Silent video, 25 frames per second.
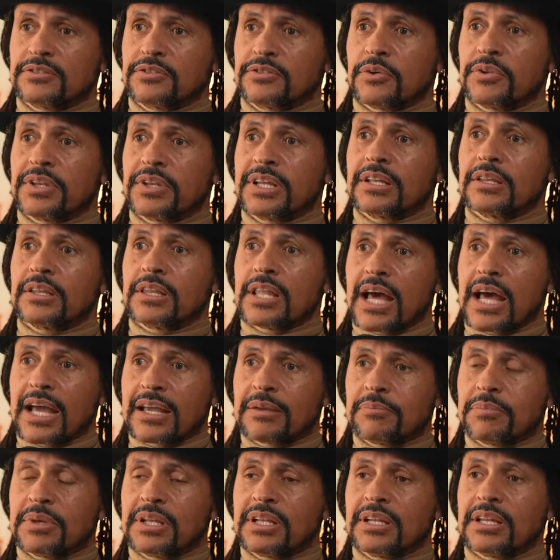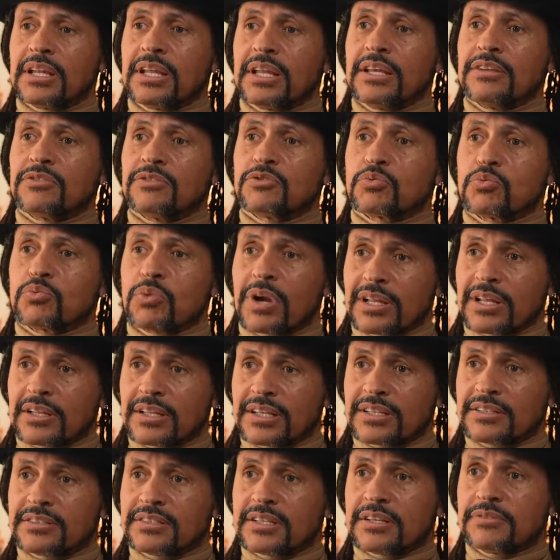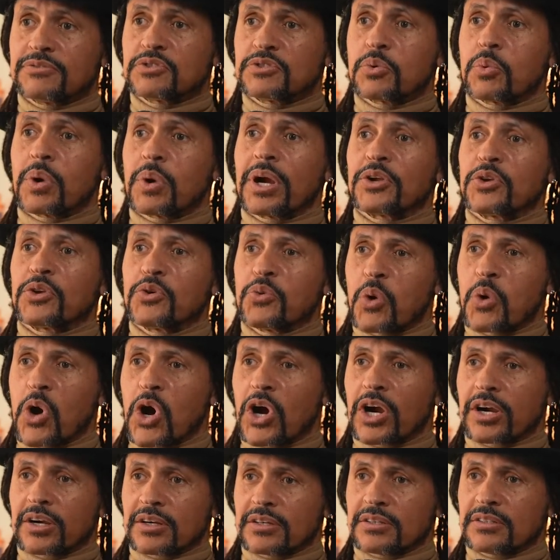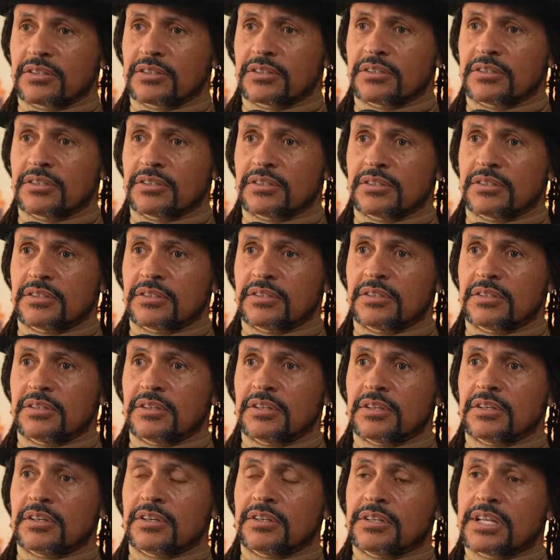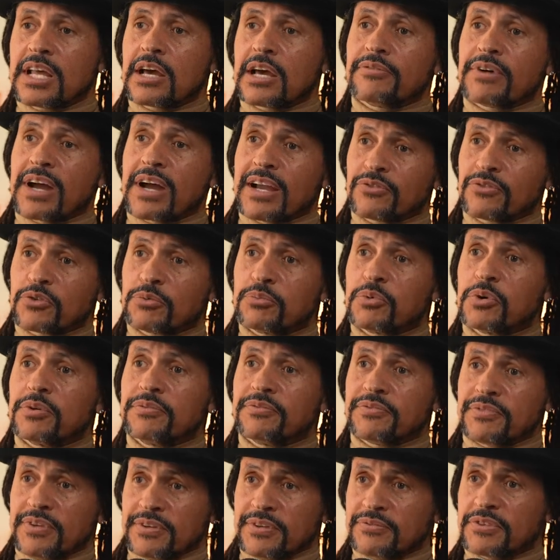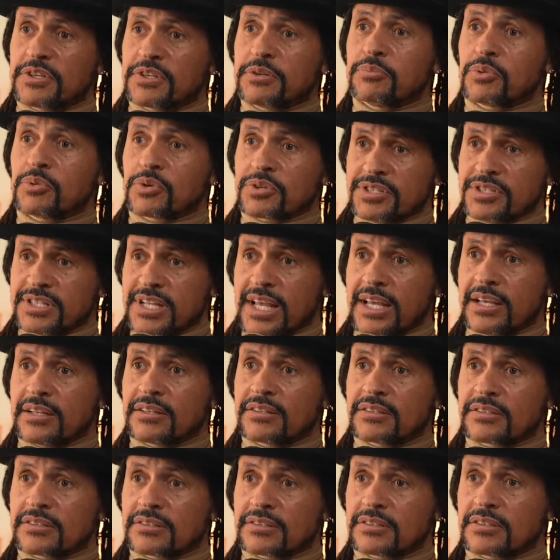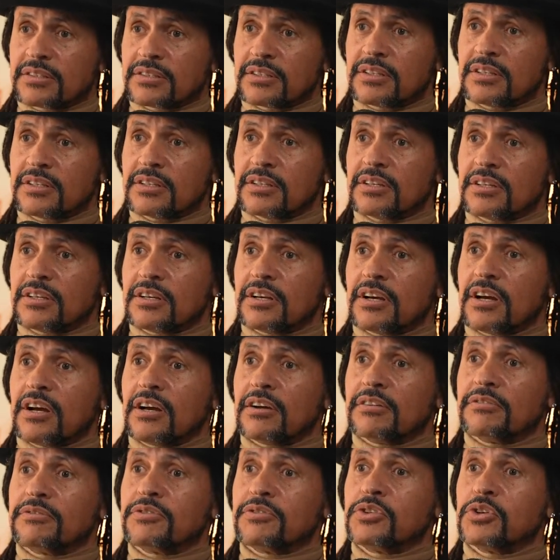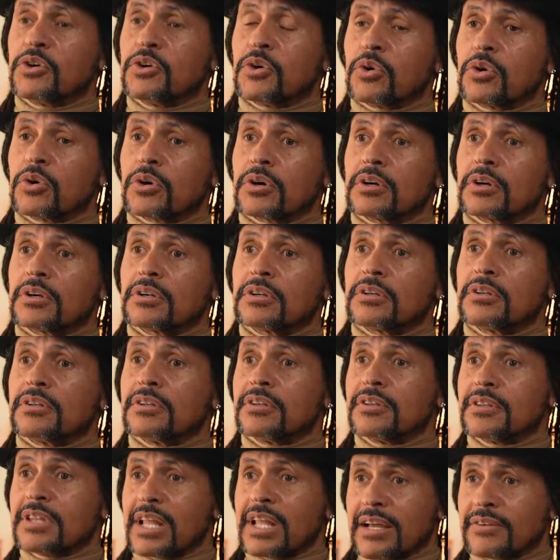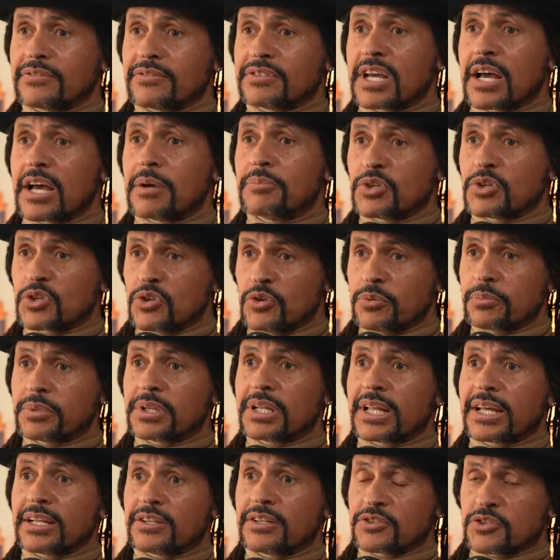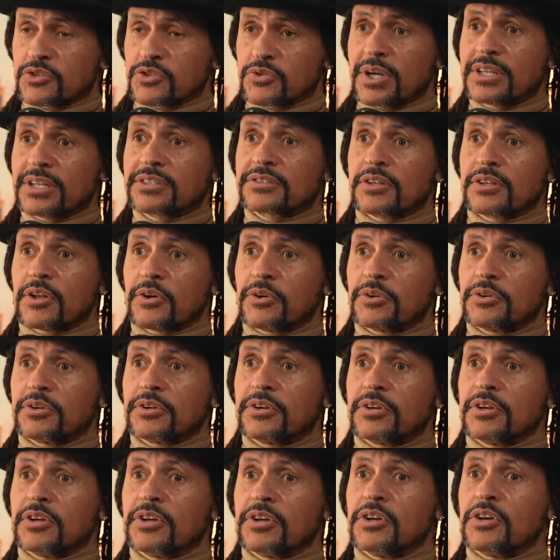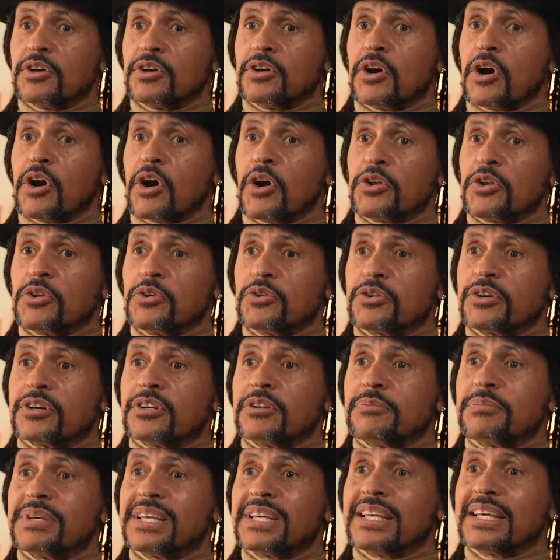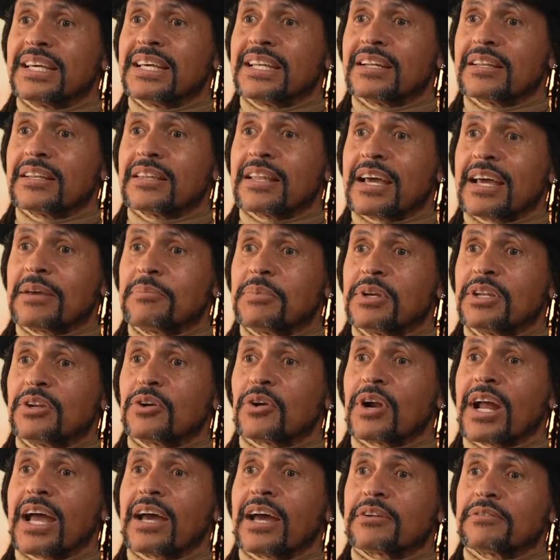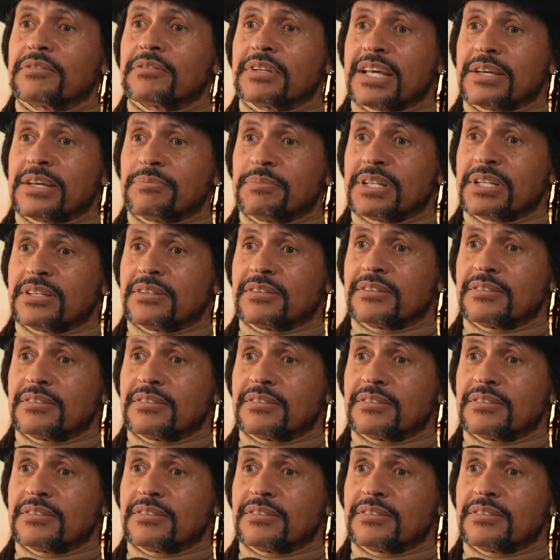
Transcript: So the alignment is relative to where you are. Now, if I remove 50% of your lifetime accumulated stress load, are you going to be in alignment or out of alignment?